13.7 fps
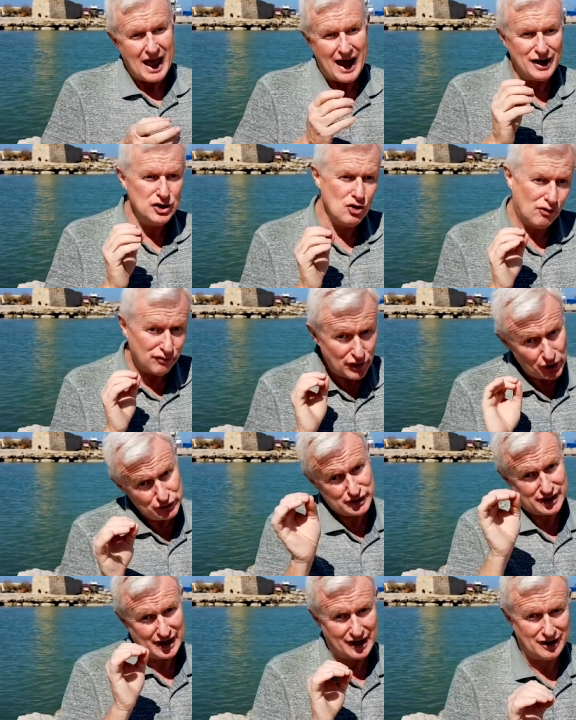and your
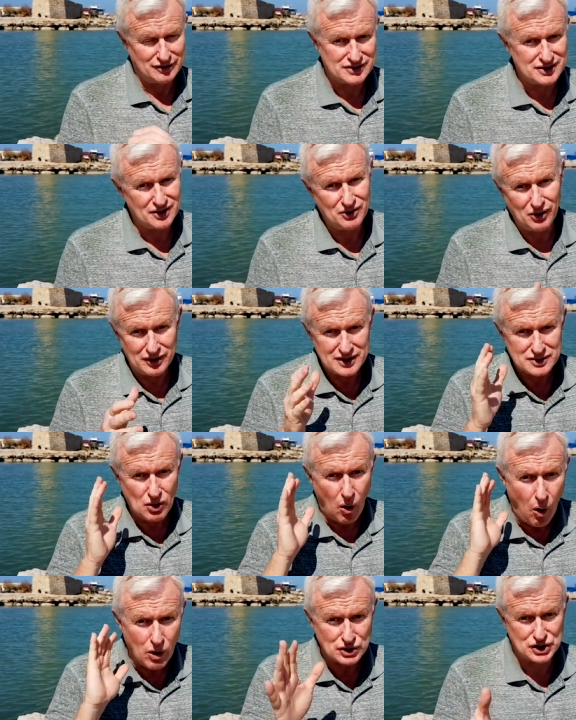vote counts and all this
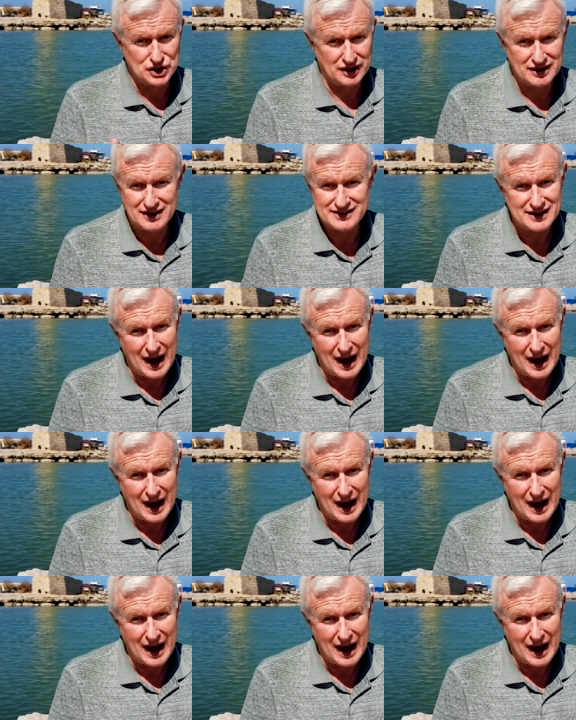horseshit that's an